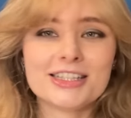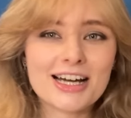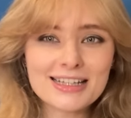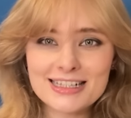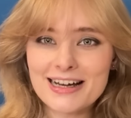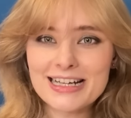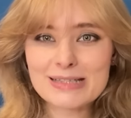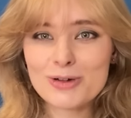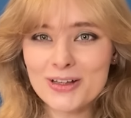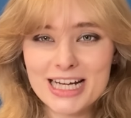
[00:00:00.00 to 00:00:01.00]
The early design's
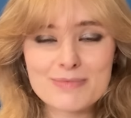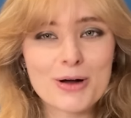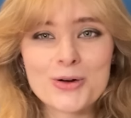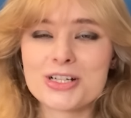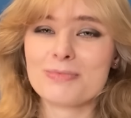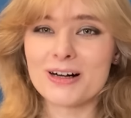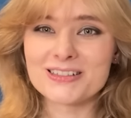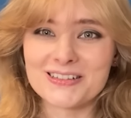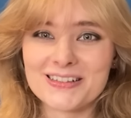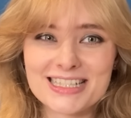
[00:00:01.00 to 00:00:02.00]
more like a potion
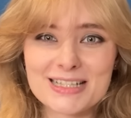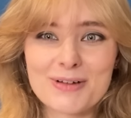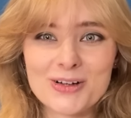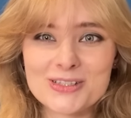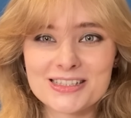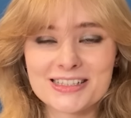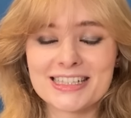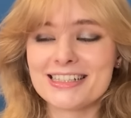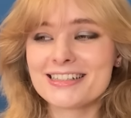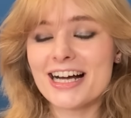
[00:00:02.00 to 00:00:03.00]
bottle, as opposed to
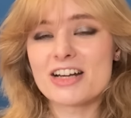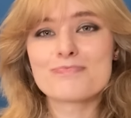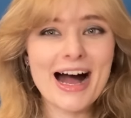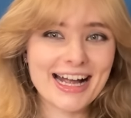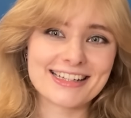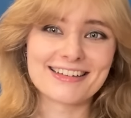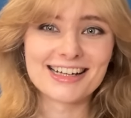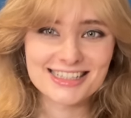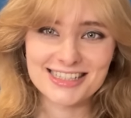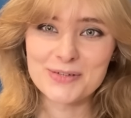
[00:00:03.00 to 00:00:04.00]
the kind of packet-like
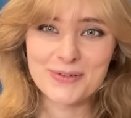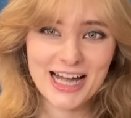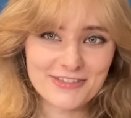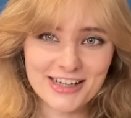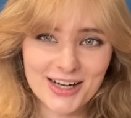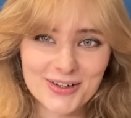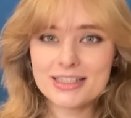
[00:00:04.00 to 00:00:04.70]
design we have now.